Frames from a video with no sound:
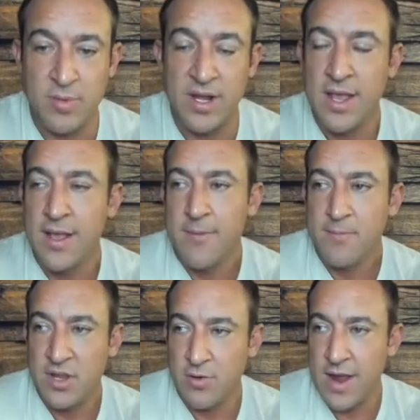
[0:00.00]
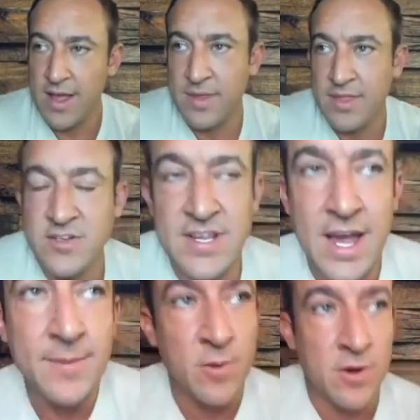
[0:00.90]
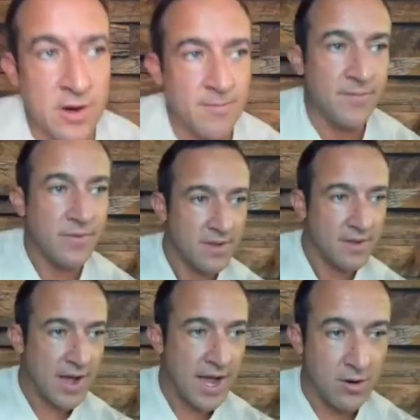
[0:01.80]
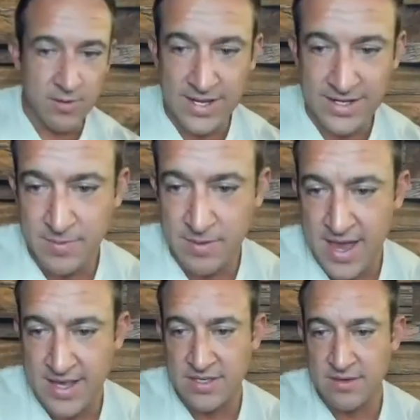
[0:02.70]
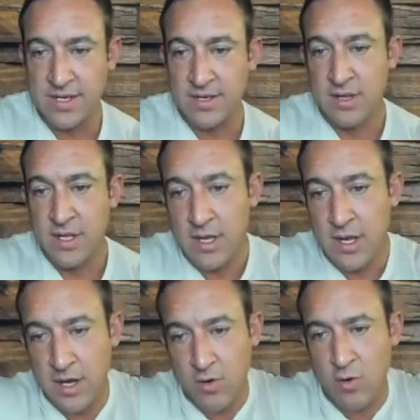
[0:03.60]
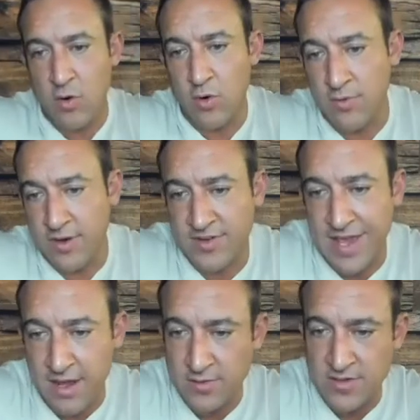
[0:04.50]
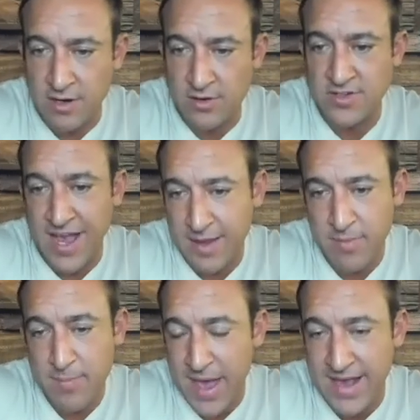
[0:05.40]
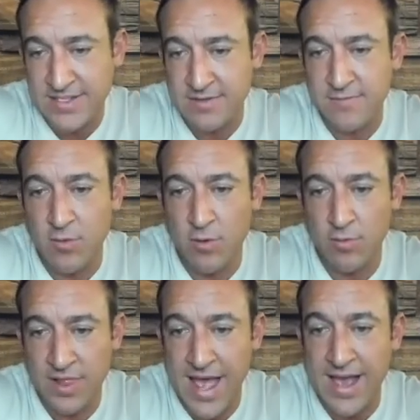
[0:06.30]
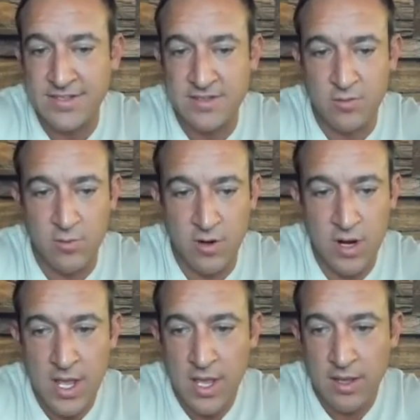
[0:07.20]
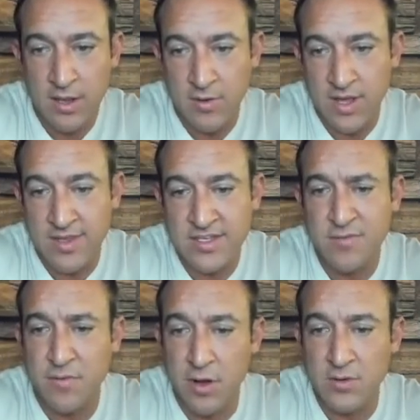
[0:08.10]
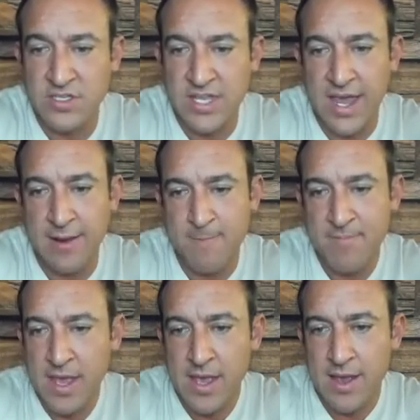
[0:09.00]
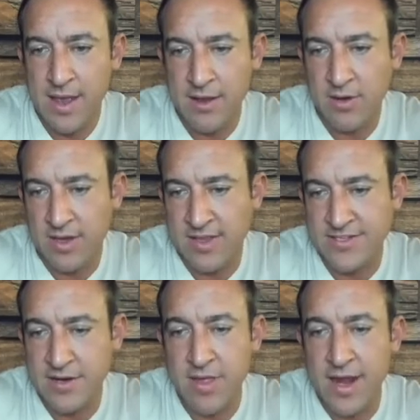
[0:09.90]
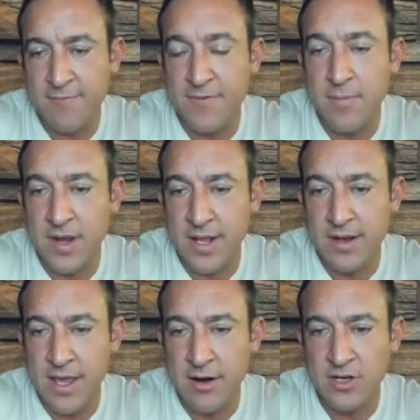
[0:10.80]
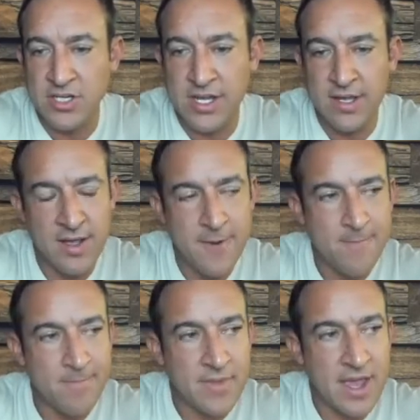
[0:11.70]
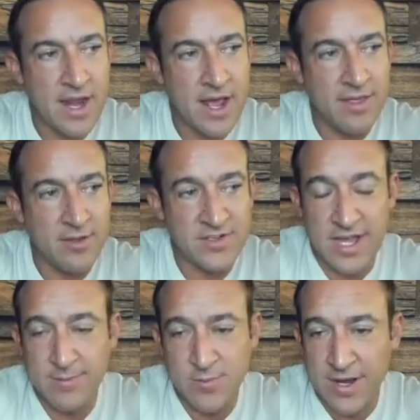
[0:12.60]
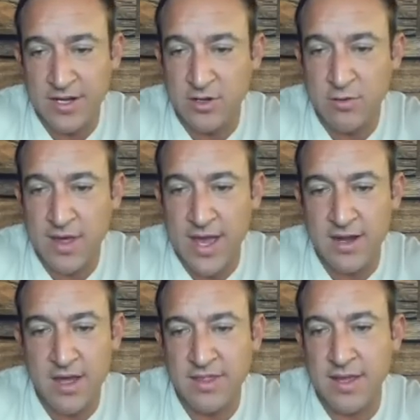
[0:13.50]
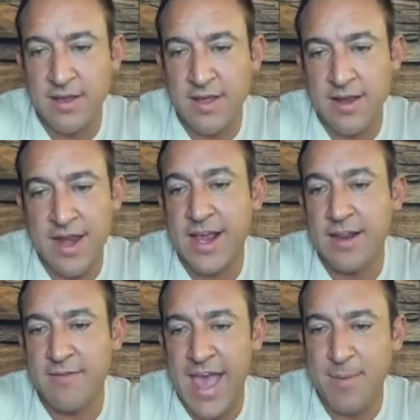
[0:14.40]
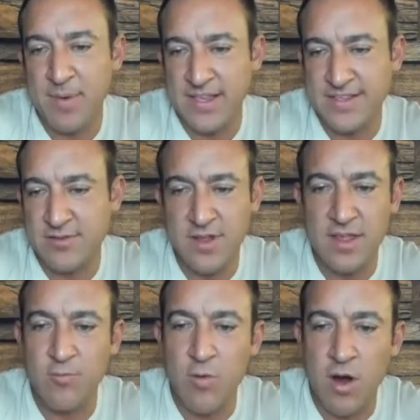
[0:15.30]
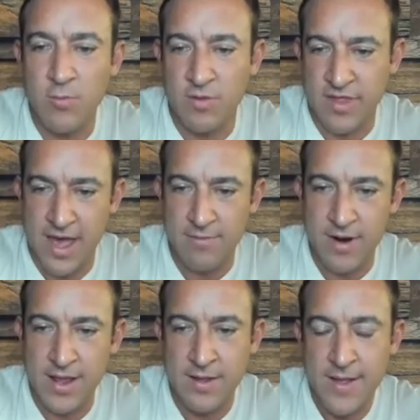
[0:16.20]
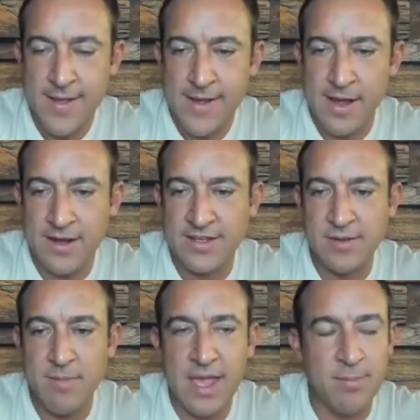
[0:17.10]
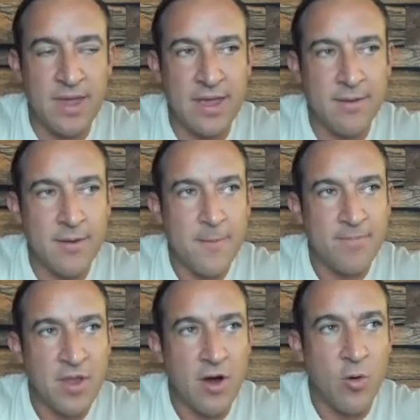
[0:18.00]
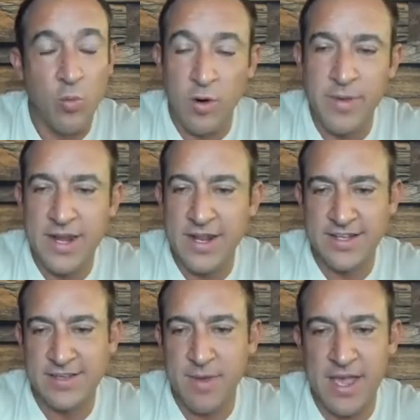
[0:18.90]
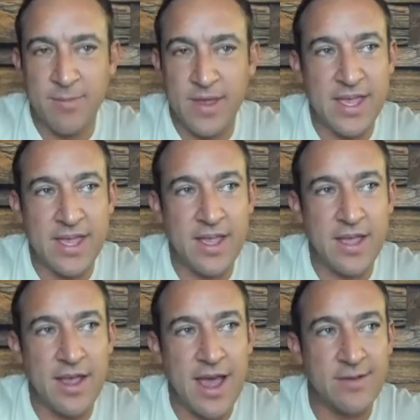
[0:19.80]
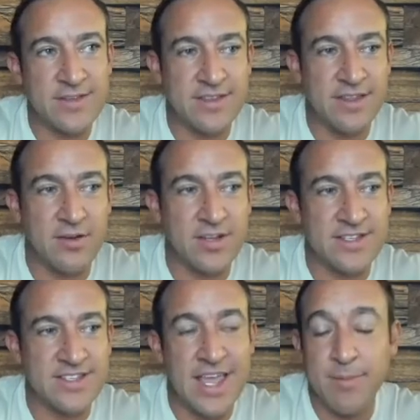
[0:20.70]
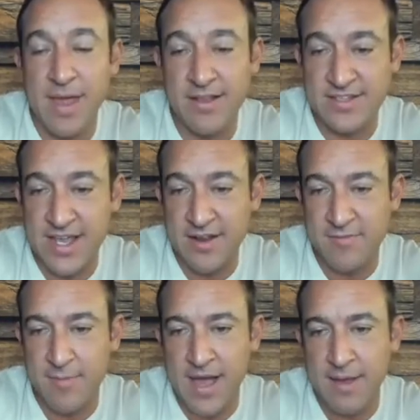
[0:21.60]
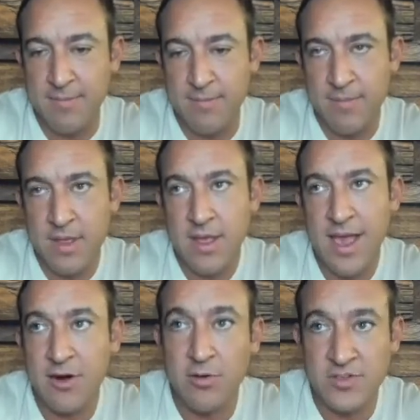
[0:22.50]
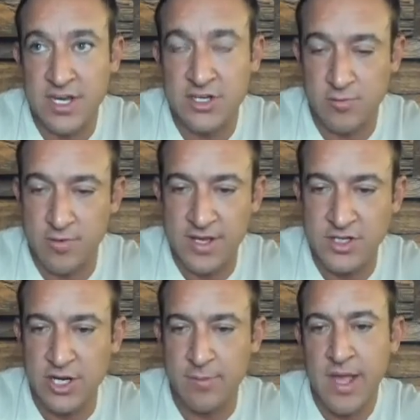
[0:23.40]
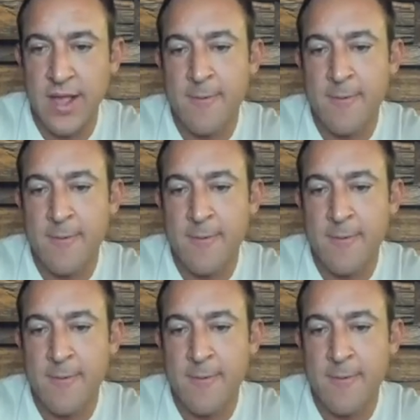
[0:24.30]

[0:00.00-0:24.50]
But you're right. I mean, there's times where I don't need to be masculine or take on those characters. I can be passive or relaxed or, in this flow state. And you can consider that a feminine energy. And there's times where I can do that and nothing negative happens. There's nothing wrong with that, right? It doesn't make me a woman. It doesn't make me it doesn't take me outside of my heterosexual relationship.